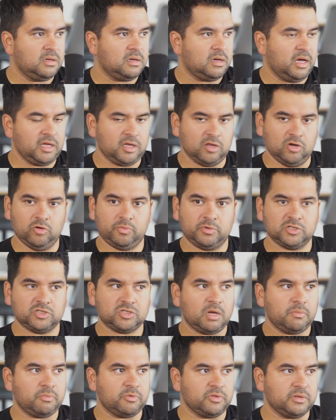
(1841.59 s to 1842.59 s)
I can open a
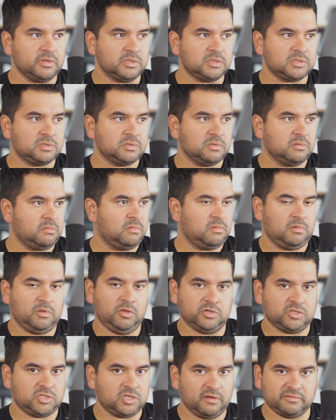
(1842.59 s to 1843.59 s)
shop with this. Your
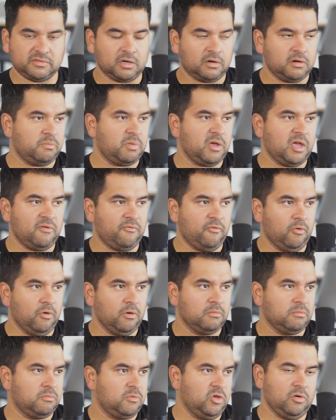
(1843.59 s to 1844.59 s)
stuff's already paid for.
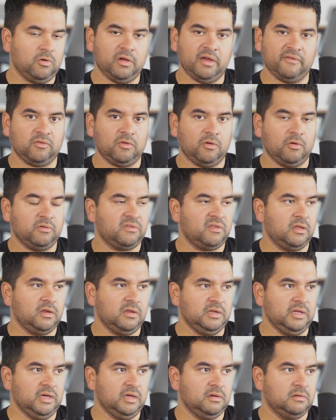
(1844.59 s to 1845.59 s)
You don't have to go into any
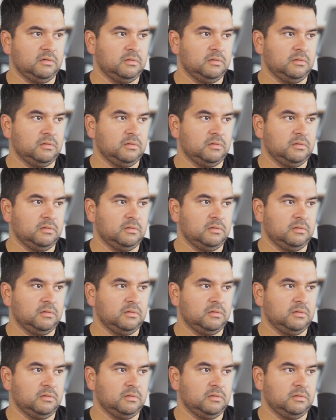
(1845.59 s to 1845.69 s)
debt.